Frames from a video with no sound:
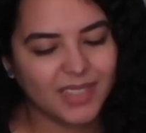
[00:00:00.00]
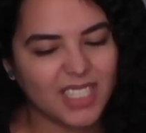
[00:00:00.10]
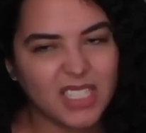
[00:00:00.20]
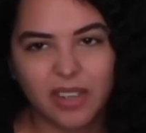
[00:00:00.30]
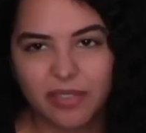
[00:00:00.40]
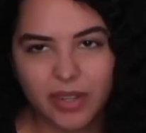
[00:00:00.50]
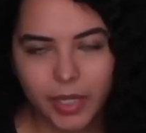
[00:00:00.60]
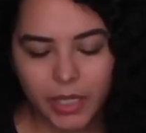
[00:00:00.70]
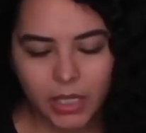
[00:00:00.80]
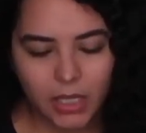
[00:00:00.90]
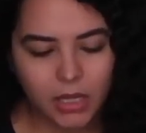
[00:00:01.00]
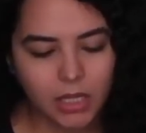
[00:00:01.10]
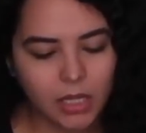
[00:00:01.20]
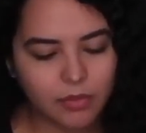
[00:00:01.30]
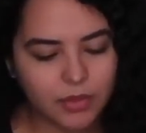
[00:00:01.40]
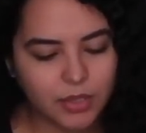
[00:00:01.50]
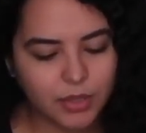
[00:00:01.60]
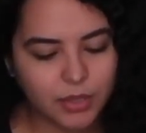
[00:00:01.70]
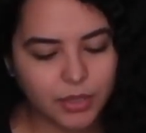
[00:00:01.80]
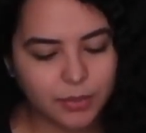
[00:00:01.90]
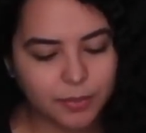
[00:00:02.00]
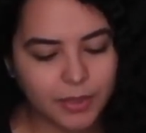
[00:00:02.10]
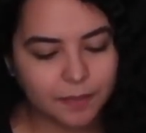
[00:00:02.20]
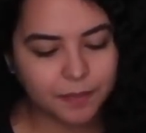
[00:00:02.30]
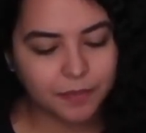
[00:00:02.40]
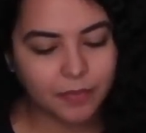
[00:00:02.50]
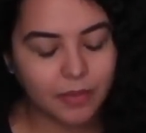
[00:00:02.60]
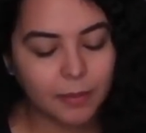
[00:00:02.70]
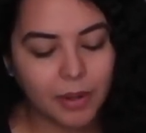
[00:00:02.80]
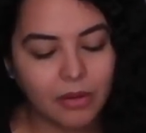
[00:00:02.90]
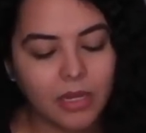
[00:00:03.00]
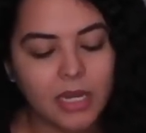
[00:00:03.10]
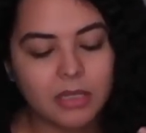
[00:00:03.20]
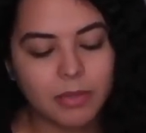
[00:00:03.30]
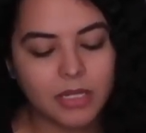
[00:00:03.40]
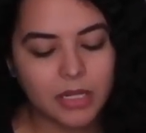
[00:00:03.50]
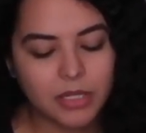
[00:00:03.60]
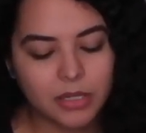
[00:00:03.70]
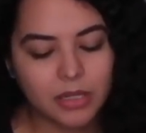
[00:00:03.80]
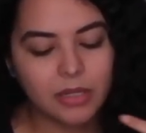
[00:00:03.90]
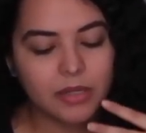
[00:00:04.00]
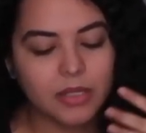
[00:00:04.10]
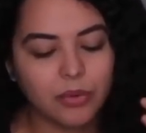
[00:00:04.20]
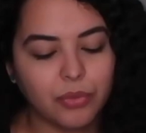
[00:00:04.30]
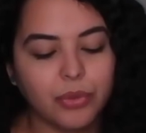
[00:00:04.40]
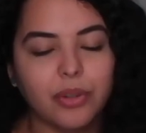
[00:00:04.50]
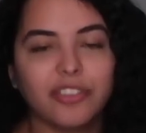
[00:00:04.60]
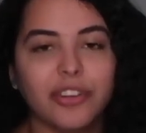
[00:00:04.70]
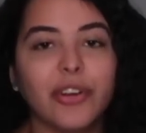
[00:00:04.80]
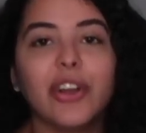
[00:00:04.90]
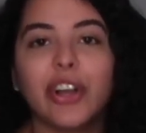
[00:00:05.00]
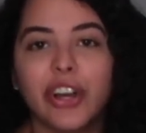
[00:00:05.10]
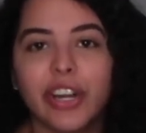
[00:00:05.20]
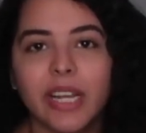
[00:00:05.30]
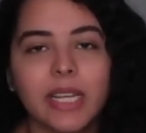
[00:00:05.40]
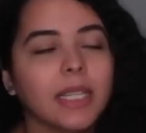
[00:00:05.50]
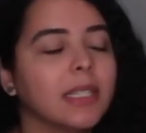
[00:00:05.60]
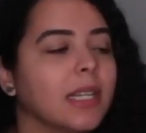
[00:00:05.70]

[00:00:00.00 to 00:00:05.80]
suffering. I think I've also heard, but apparently expectation is the root of all heartache